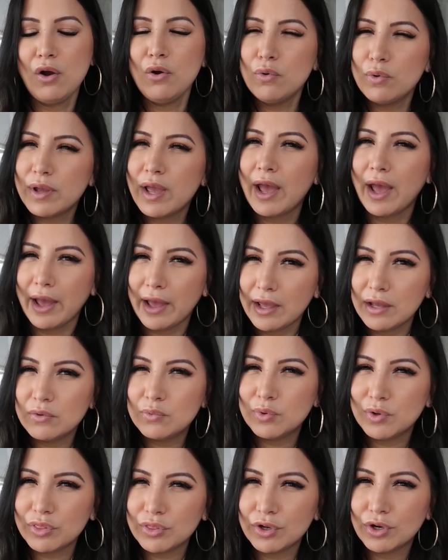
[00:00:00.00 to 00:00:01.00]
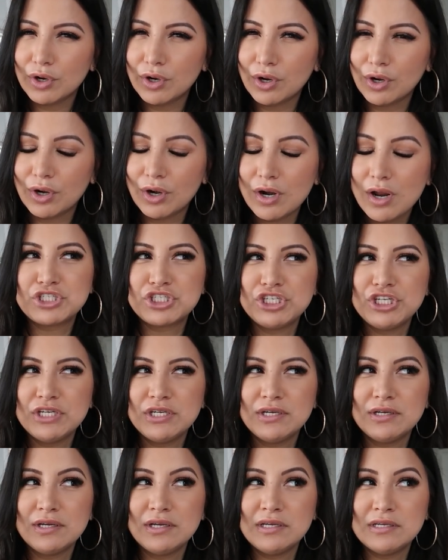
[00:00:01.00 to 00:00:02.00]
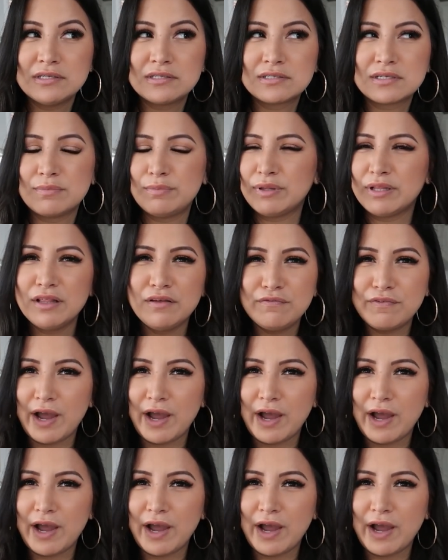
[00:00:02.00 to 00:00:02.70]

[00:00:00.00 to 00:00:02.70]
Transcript: okay with her. She is completely